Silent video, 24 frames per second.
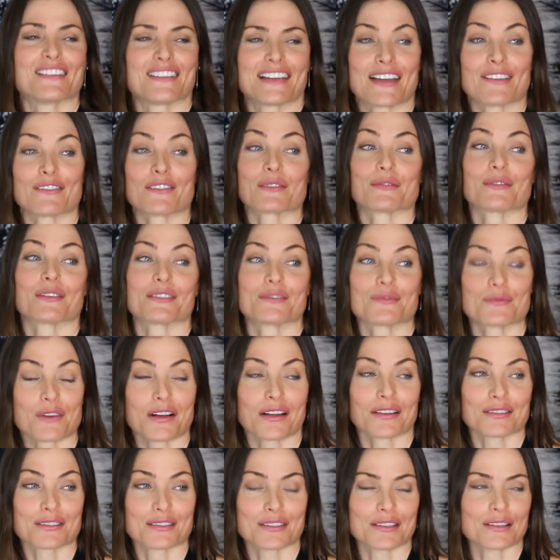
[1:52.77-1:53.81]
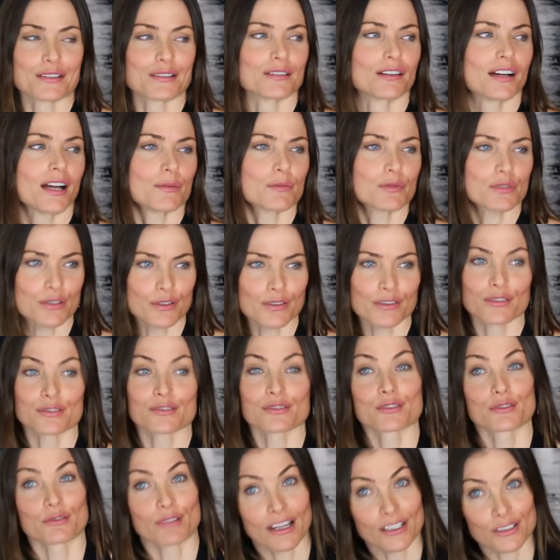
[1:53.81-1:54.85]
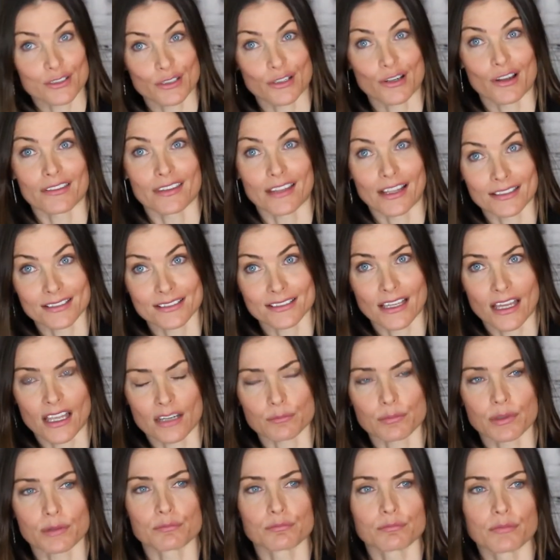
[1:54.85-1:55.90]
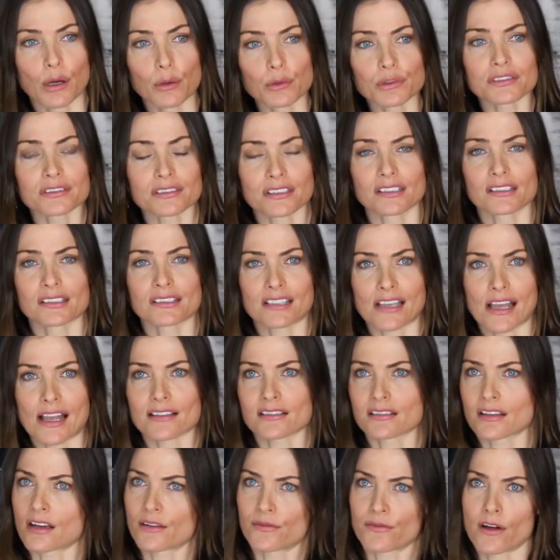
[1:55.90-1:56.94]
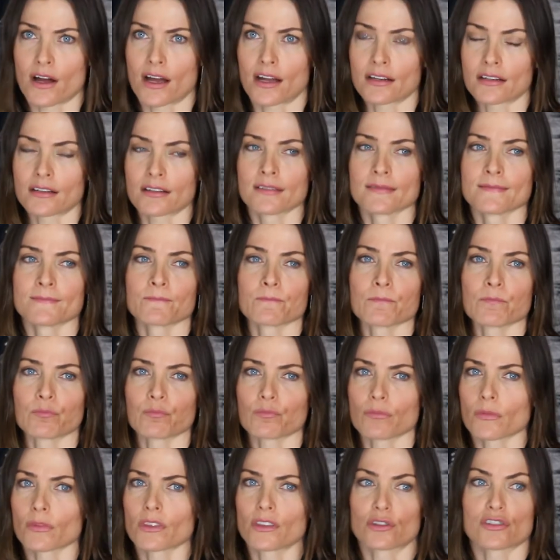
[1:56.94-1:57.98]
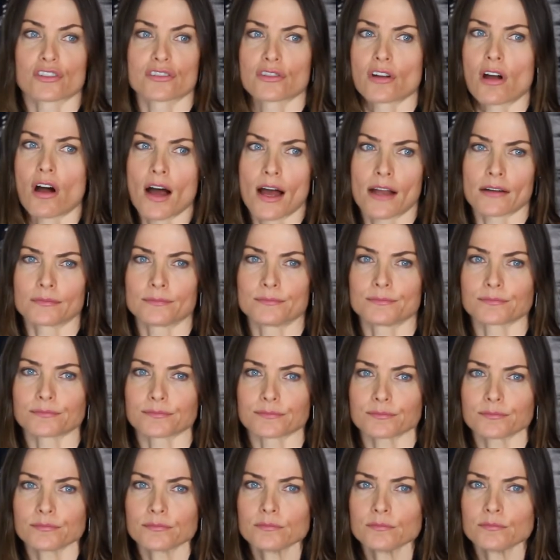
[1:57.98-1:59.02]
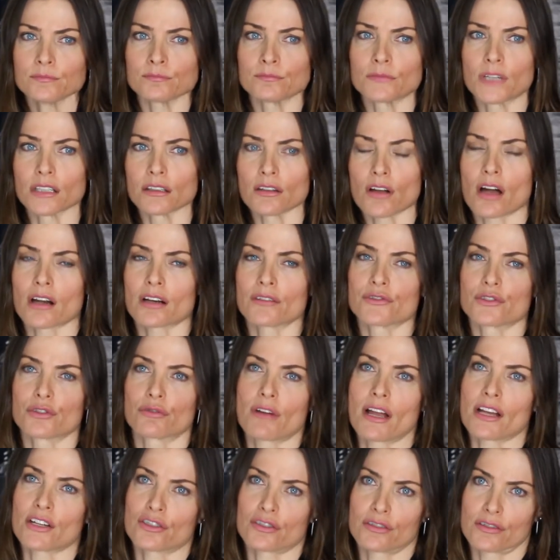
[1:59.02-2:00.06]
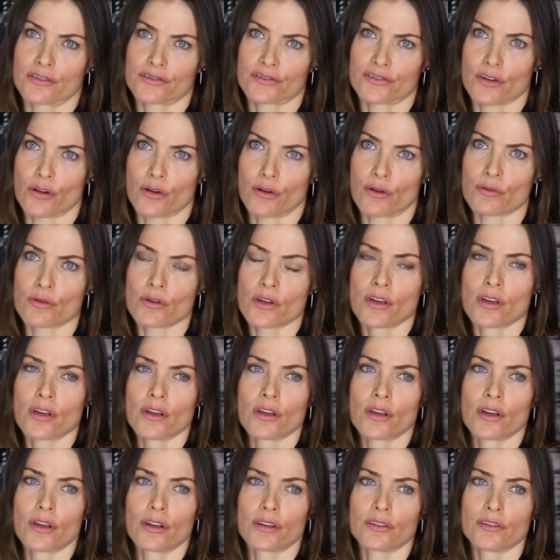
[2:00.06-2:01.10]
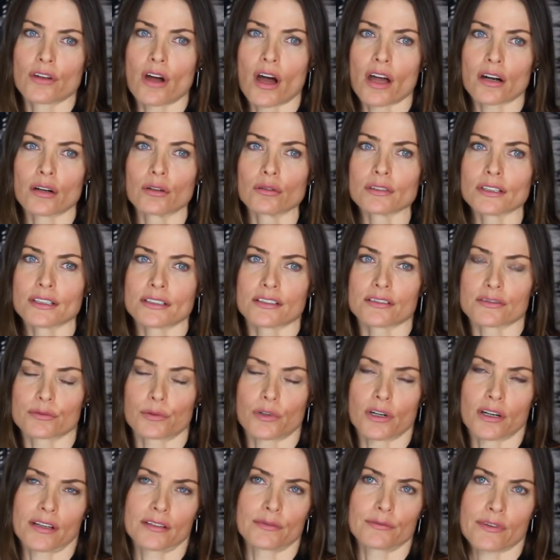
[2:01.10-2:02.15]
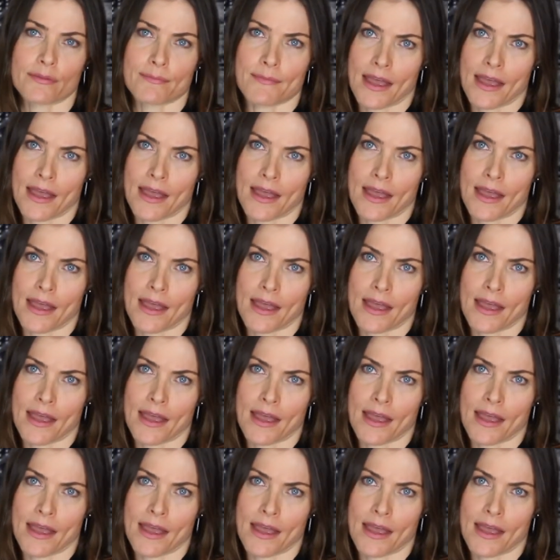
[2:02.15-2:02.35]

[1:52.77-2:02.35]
everyone wants to, I'm sure there's direction on that set. But most sets I find there's not a lot of direction. So not only does working with